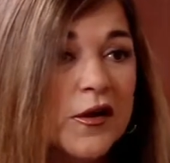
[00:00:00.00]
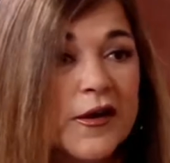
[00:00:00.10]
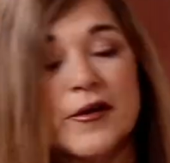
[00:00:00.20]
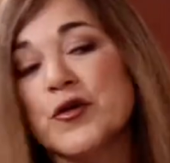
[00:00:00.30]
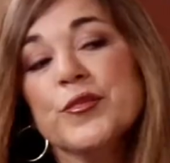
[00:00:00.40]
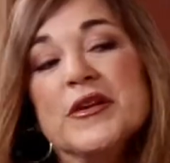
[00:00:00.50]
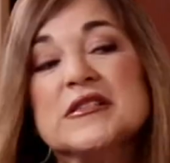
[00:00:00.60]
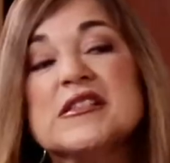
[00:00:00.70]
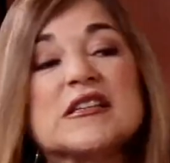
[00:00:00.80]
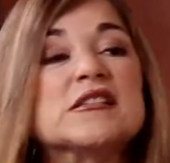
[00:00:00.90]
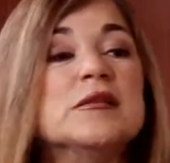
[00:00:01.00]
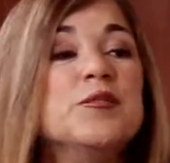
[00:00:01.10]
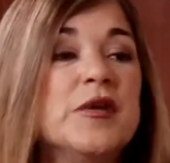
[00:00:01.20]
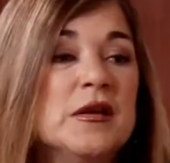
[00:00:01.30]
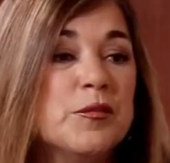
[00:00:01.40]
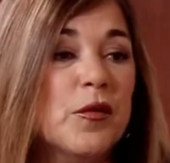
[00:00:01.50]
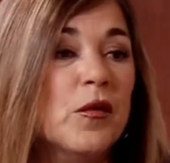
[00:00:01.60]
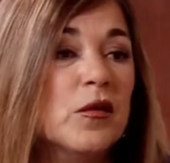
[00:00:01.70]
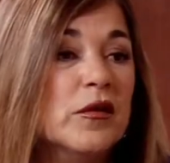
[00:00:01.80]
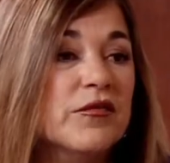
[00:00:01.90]
It could be 16
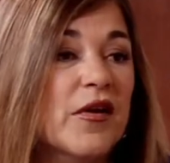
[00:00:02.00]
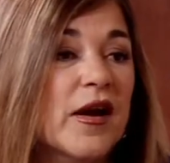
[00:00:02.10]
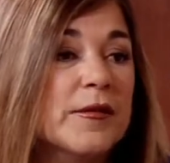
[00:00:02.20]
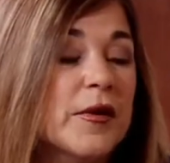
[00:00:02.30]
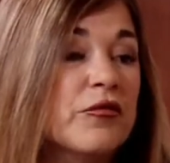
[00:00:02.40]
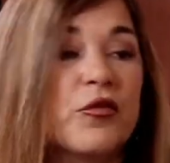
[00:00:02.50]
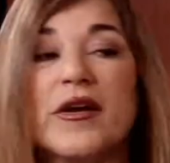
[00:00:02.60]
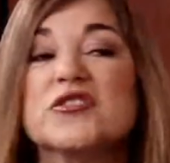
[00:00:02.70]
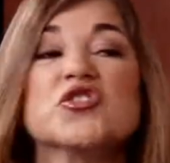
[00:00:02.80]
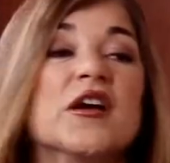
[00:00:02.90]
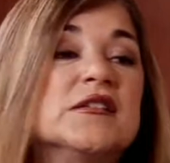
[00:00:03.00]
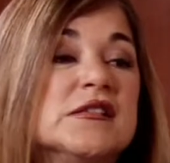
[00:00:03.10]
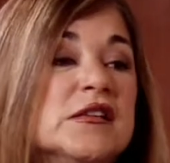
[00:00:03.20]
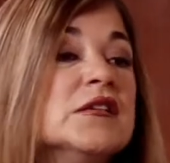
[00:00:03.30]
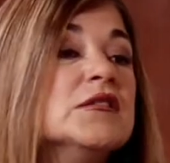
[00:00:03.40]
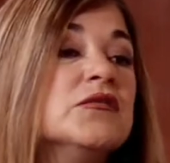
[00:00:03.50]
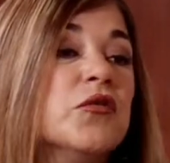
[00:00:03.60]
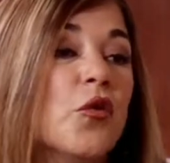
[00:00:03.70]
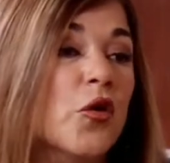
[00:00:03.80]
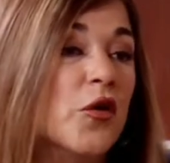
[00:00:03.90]
people if I'm a franchisee
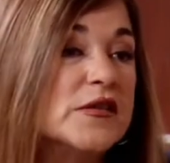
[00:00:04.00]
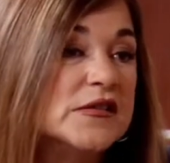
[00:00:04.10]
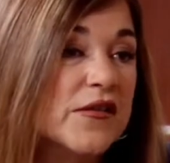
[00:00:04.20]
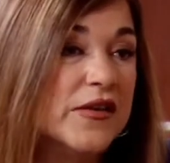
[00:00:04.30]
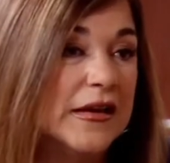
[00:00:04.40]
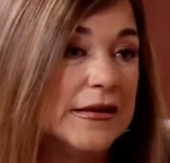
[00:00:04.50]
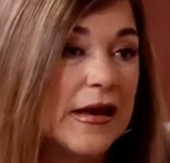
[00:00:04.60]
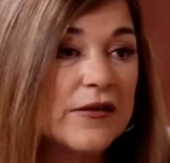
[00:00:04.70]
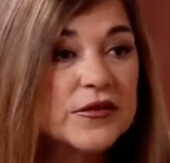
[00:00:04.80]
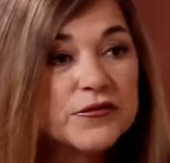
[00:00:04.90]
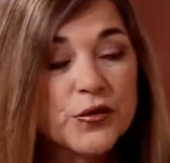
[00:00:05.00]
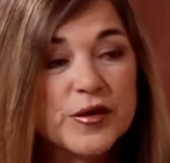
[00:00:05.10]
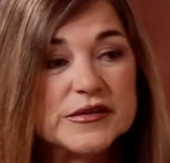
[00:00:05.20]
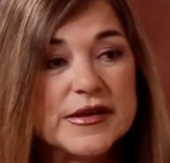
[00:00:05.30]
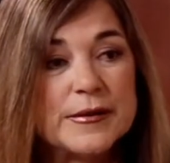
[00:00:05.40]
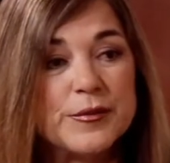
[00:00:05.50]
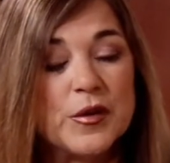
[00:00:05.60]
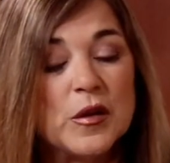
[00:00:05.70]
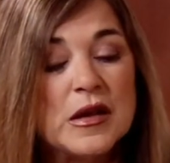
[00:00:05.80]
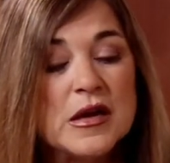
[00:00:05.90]
for a 7-Eleven, for
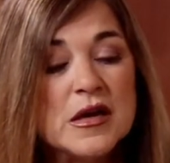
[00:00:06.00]
example.